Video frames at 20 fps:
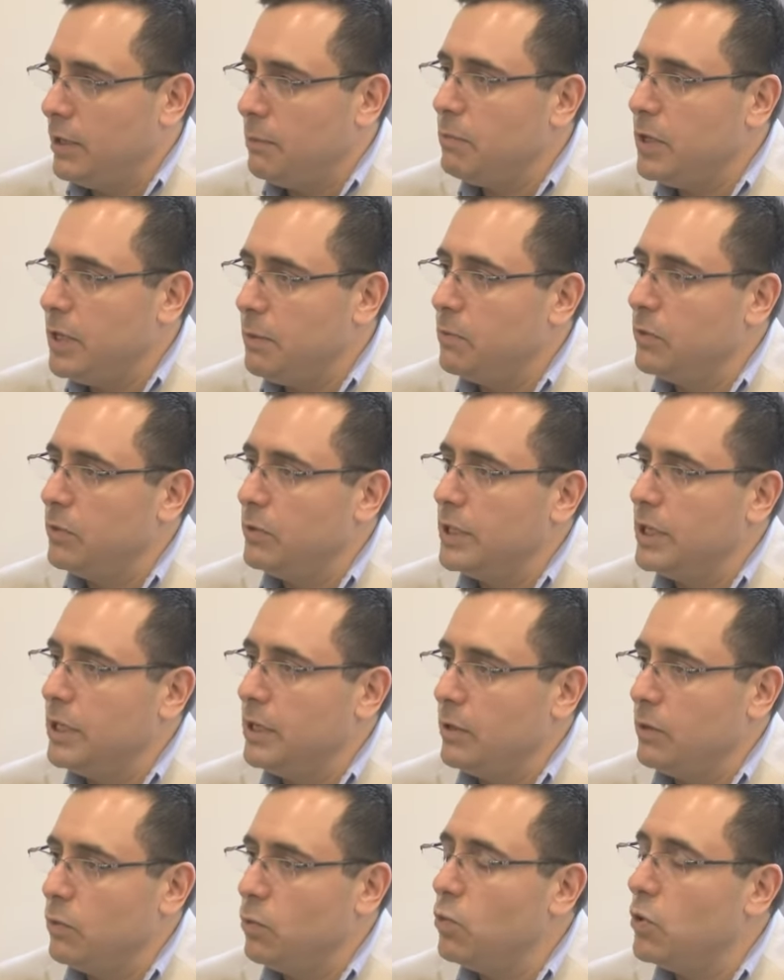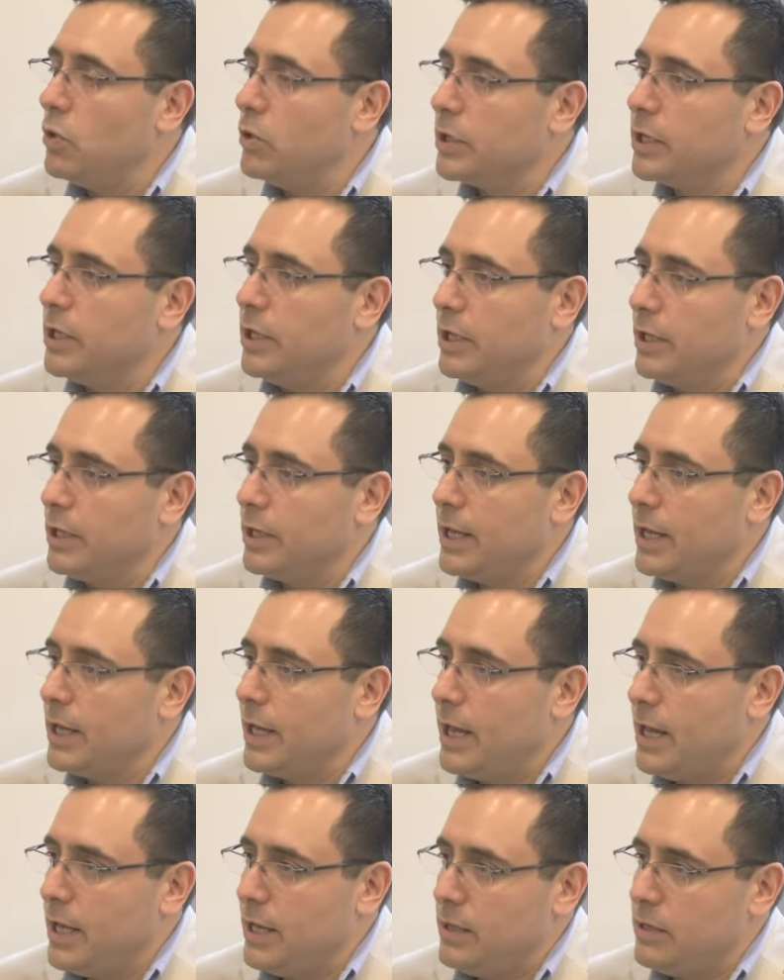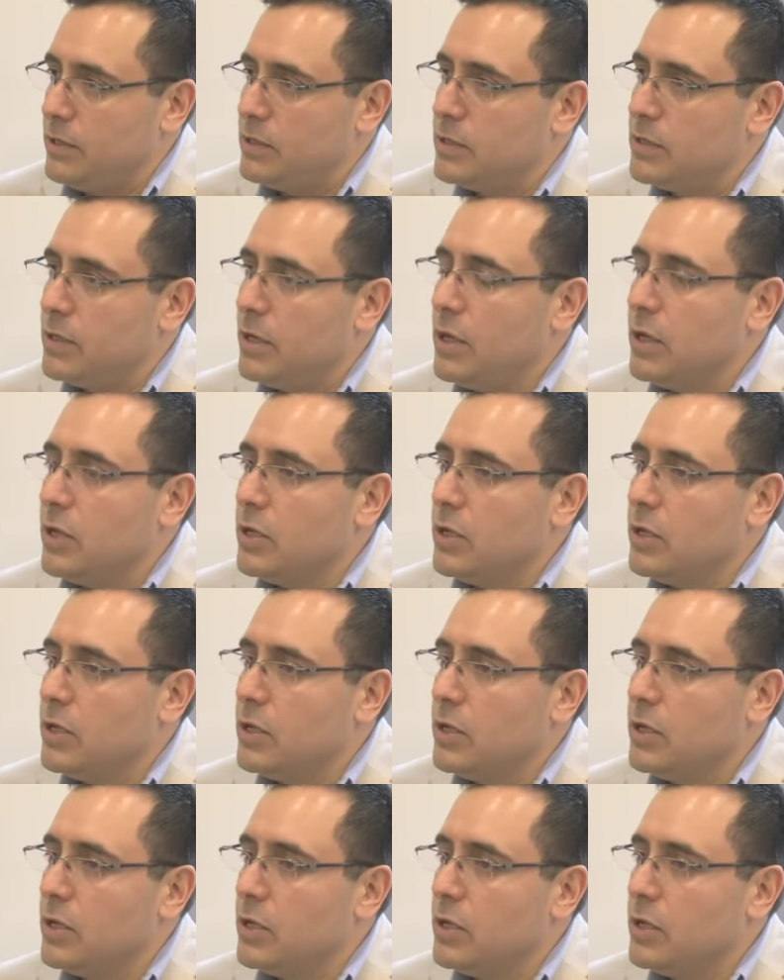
people in working age,